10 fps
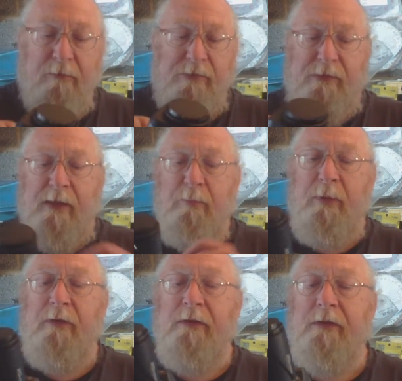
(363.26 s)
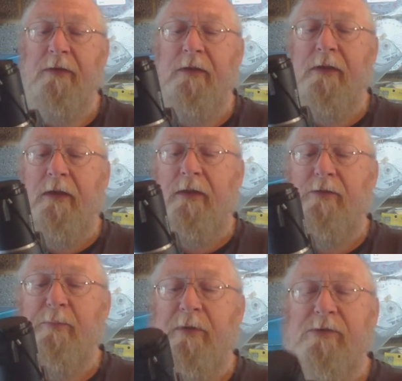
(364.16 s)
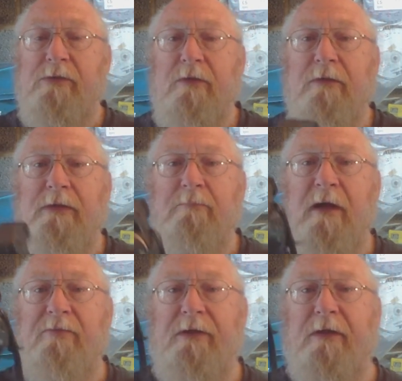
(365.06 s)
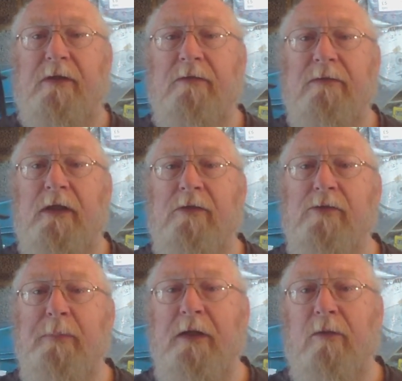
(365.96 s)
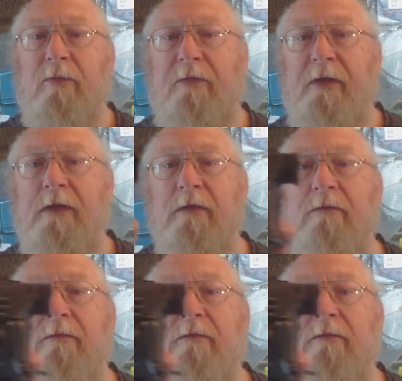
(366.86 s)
standby is my Sony Mavica. Yeah, it's a big old thing,